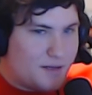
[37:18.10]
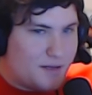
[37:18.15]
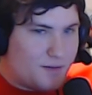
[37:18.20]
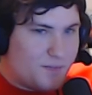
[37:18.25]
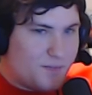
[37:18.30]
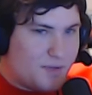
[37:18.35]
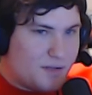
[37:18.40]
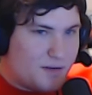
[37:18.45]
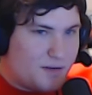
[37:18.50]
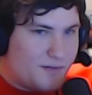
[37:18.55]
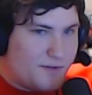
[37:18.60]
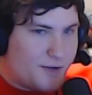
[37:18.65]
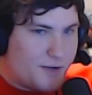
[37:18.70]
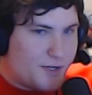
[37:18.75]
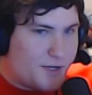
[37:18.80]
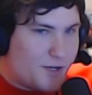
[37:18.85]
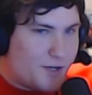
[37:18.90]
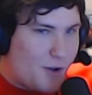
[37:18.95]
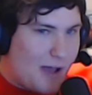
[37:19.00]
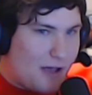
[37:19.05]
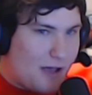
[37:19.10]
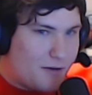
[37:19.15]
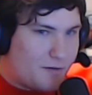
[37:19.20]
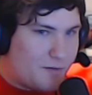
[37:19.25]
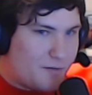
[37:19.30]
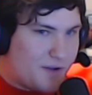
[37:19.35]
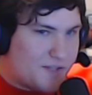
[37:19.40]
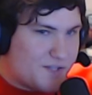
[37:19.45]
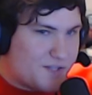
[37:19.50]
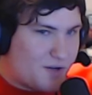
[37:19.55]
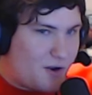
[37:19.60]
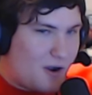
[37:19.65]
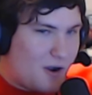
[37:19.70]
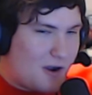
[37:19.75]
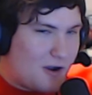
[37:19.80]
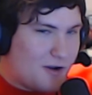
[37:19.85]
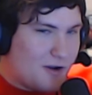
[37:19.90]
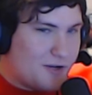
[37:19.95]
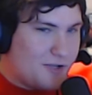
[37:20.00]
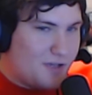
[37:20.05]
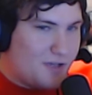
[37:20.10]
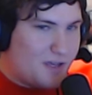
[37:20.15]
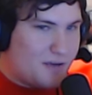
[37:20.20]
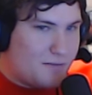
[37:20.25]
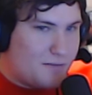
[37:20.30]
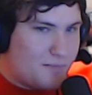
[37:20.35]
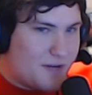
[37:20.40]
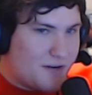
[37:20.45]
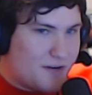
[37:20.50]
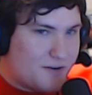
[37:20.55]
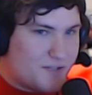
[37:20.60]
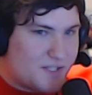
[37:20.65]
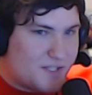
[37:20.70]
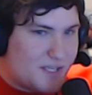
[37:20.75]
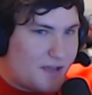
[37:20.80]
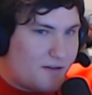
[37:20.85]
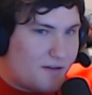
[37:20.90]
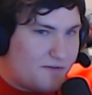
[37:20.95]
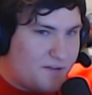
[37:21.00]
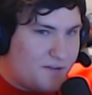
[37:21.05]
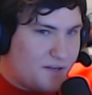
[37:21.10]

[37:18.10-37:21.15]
mean, if you're gonna go out and race a car, you get better stuff.